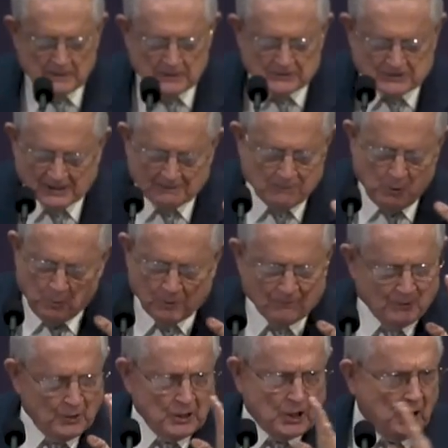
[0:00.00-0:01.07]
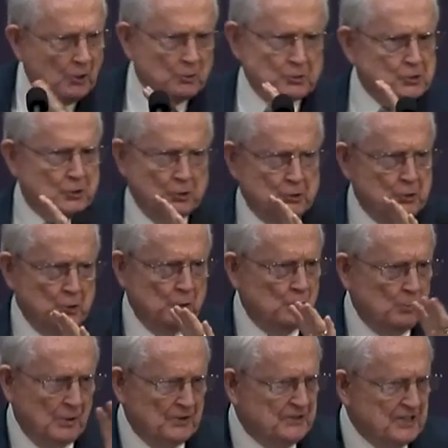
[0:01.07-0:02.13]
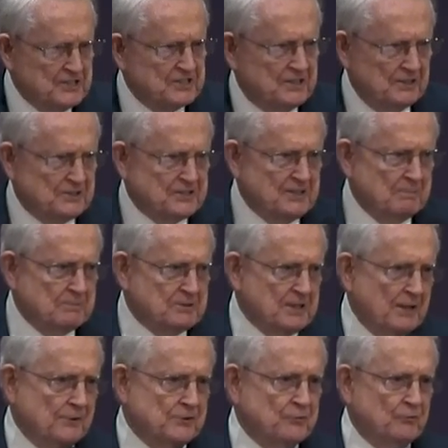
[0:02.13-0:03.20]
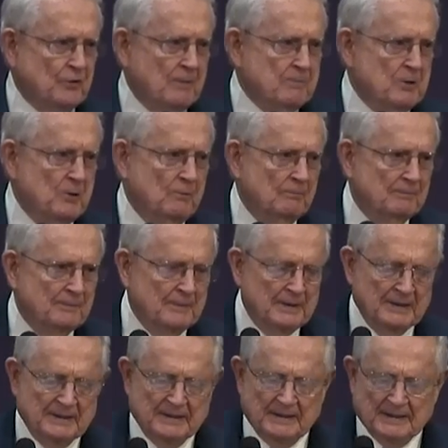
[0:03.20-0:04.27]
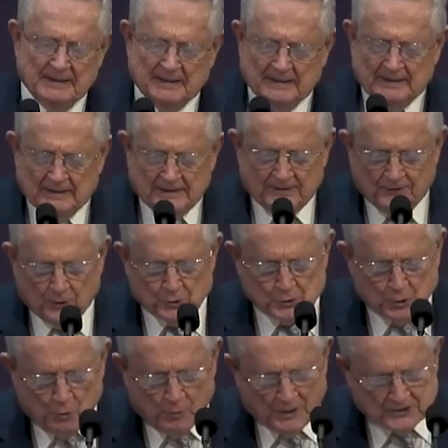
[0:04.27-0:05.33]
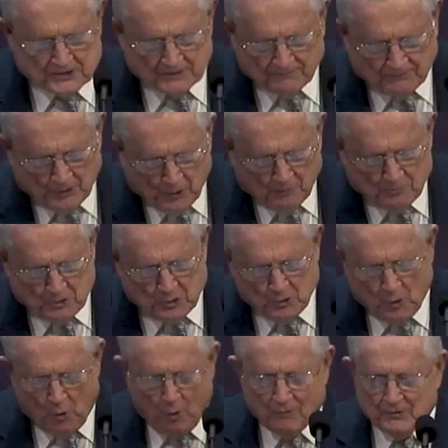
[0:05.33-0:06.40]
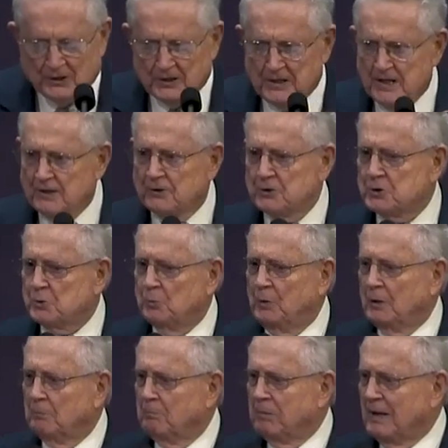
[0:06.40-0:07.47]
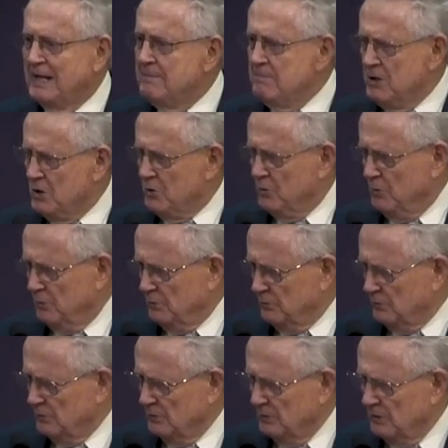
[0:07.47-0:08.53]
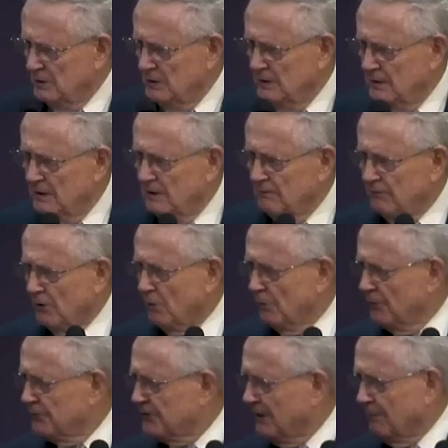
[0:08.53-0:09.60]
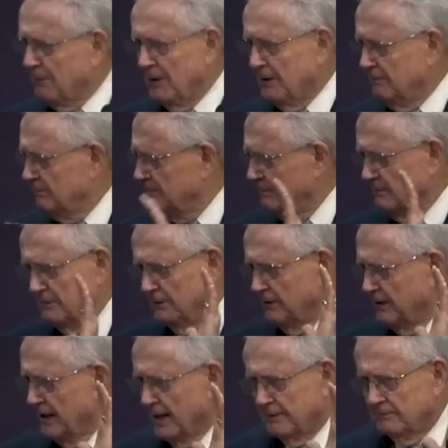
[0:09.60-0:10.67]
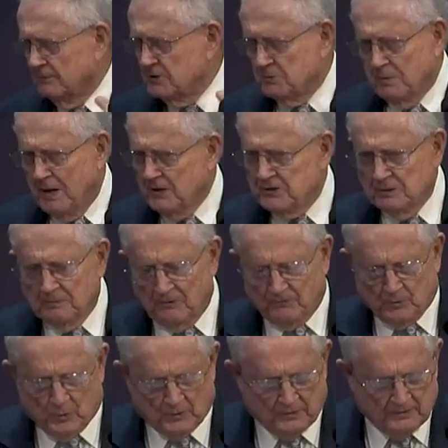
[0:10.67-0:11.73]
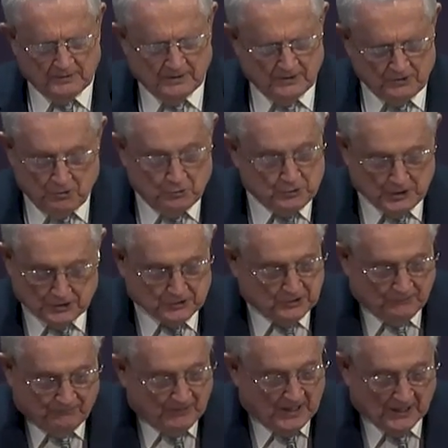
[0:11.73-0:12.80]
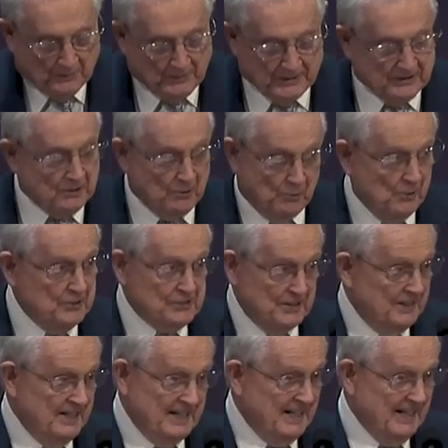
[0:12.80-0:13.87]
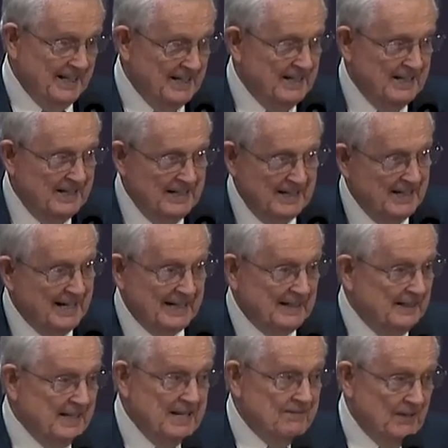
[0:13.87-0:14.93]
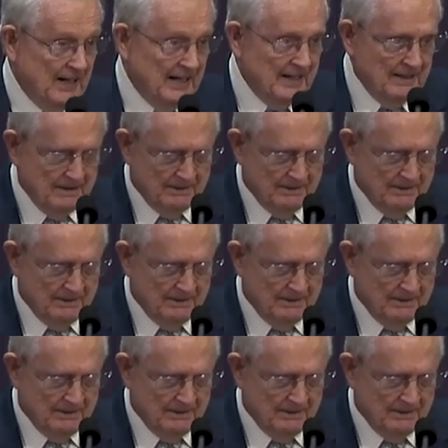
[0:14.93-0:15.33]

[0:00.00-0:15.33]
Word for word: Some who were very close to you will distance themselves from you. Those who once affirmed you over the years will blame you for something you're not responsible for. You just are following the Lord's leading and leaving.